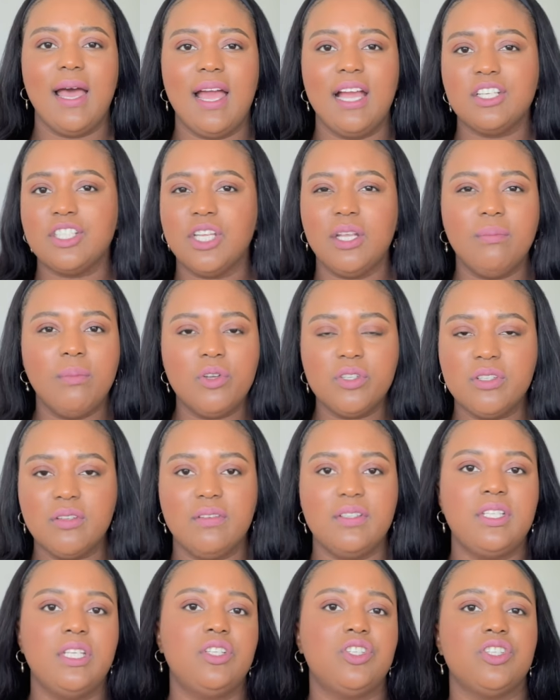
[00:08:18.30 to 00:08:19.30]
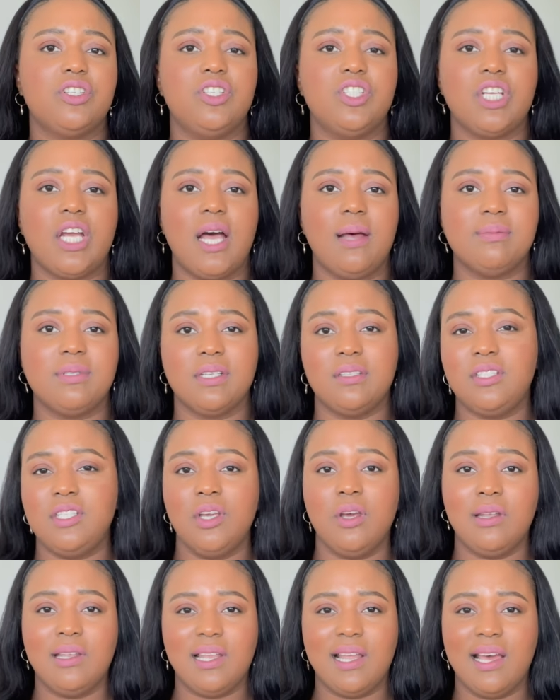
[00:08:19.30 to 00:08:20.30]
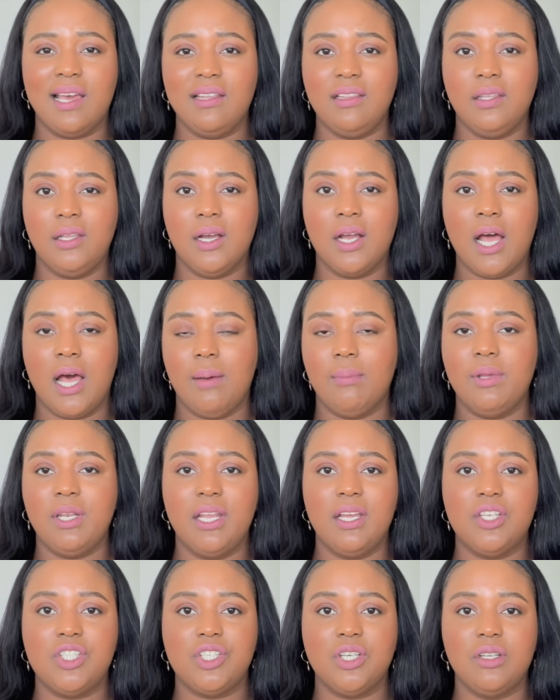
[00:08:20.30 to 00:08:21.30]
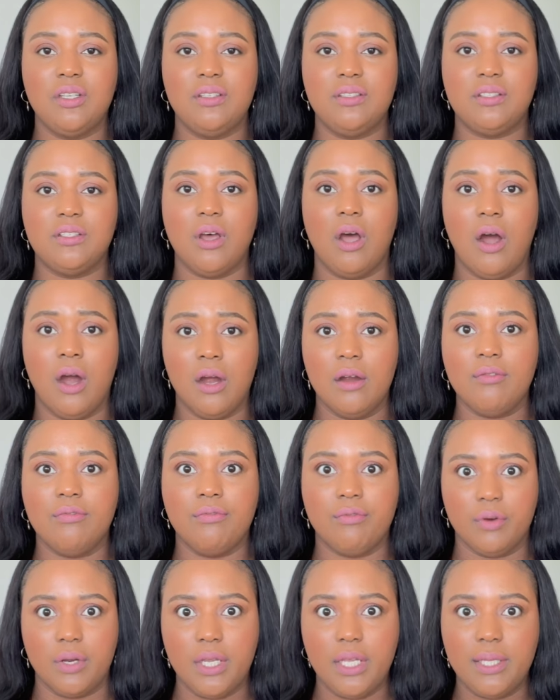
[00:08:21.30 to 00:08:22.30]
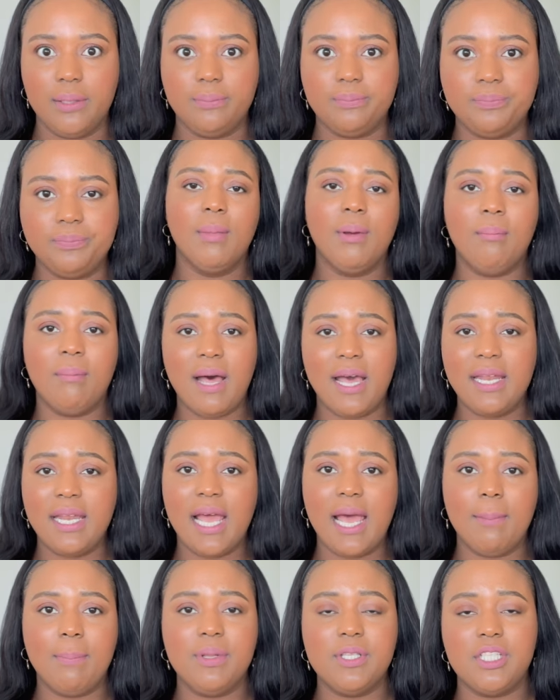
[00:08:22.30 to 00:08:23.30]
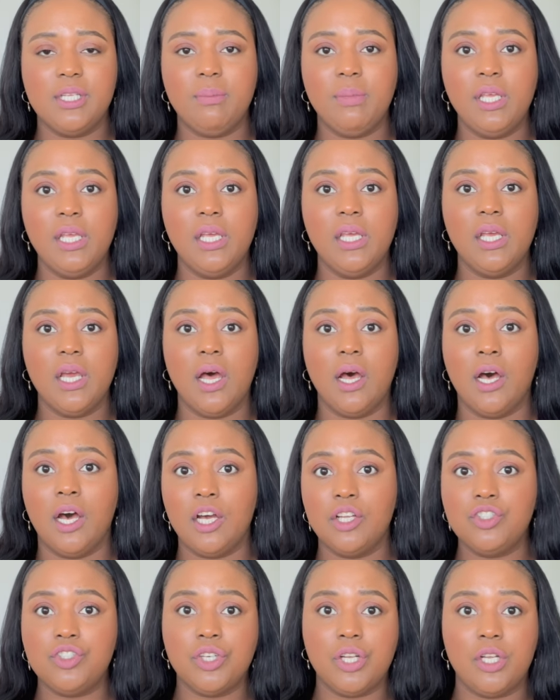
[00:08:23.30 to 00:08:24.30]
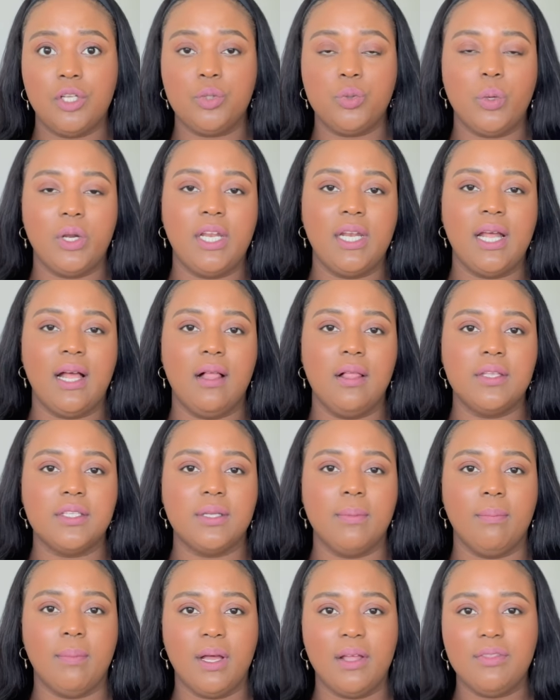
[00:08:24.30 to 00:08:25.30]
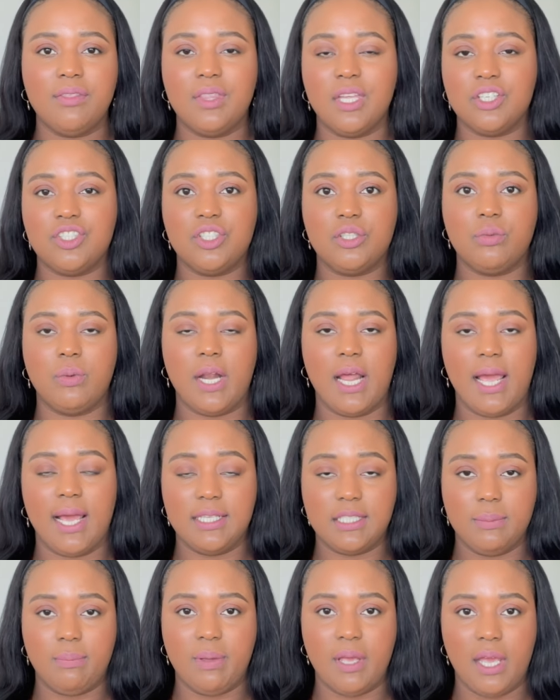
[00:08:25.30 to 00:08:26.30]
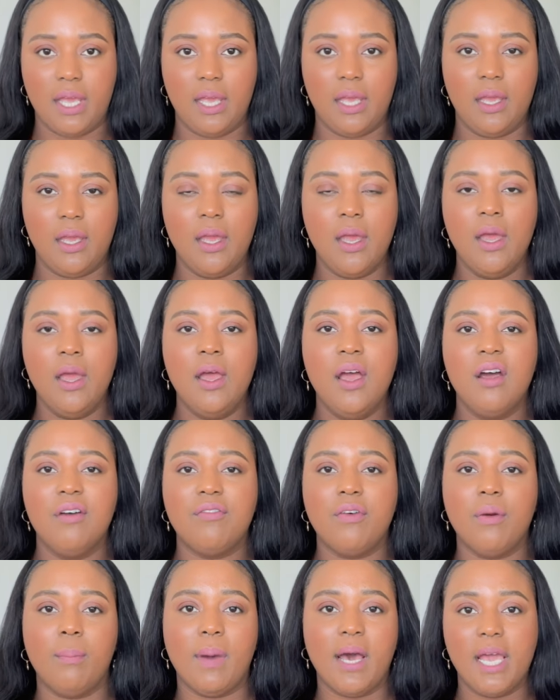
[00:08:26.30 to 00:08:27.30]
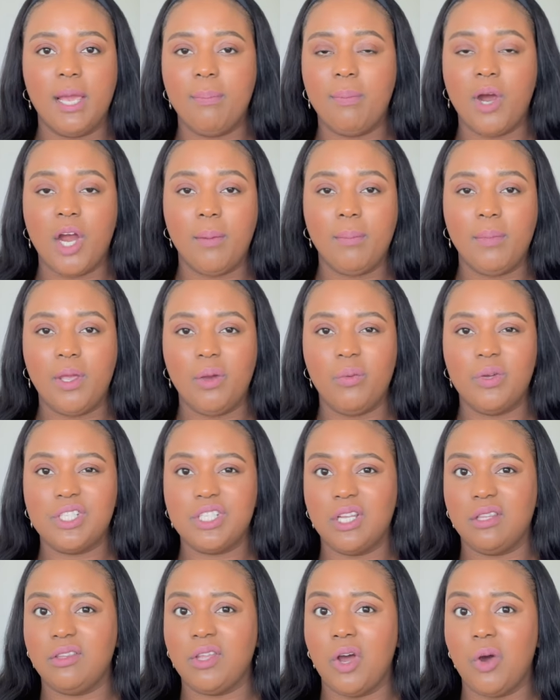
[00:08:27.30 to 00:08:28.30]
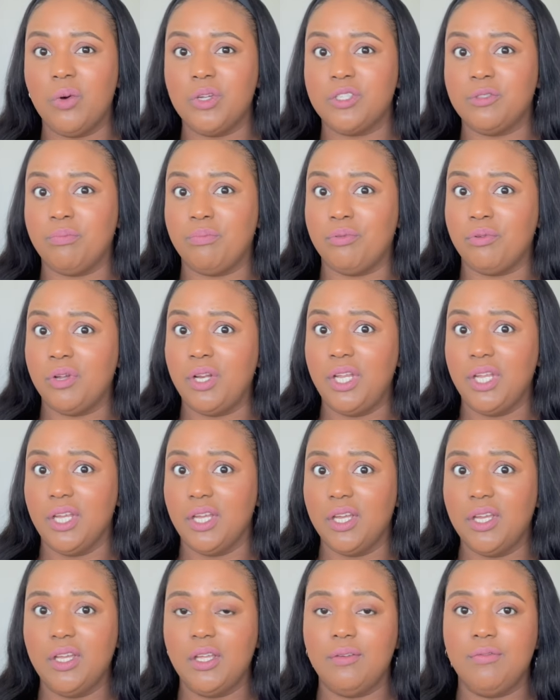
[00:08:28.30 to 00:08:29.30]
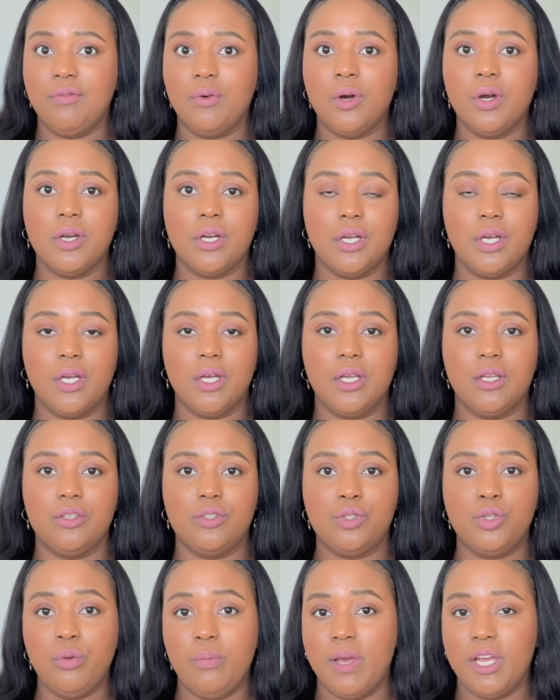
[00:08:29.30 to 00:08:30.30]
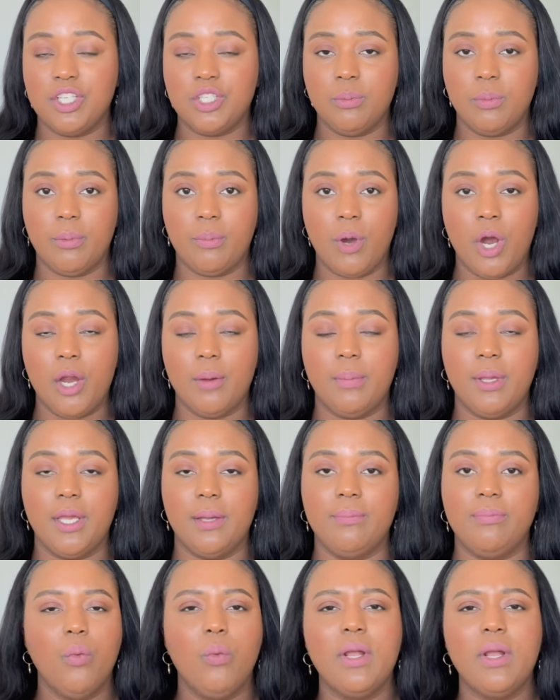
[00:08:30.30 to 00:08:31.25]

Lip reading: Actually, most of the teaching jobs I see online, the accommodations are free, but mine happened to be $120 a month. That's just what I had to pay for my apartment, which I thought was pretty good for a two-bedroom apartment.